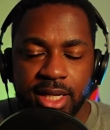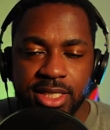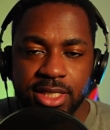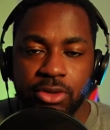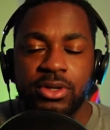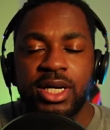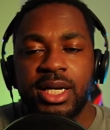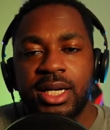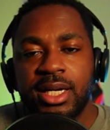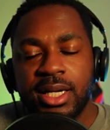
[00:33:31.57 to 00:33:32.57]
So
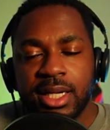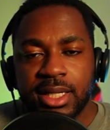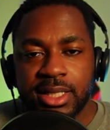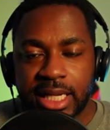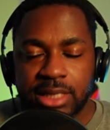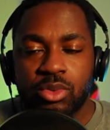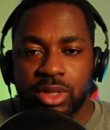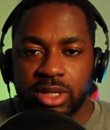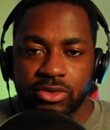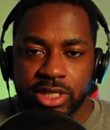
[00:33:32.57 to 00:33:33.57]
that's
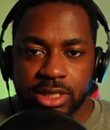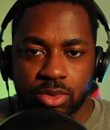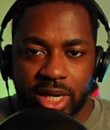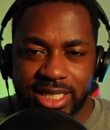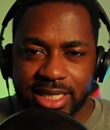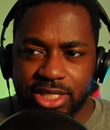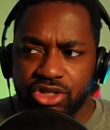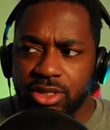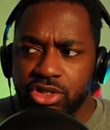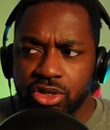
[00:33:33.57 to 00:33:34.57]
one of the reasons why I say
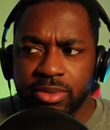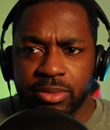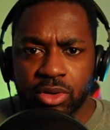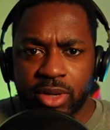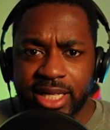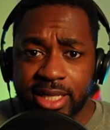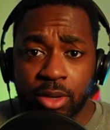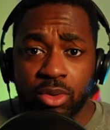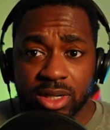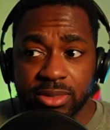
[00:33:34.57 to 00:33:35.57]
treat people the way
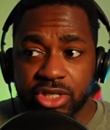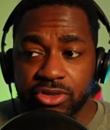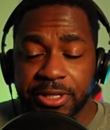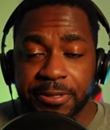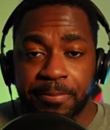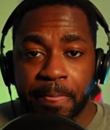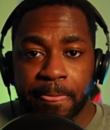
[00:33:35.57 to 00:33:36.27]
they want to be treated.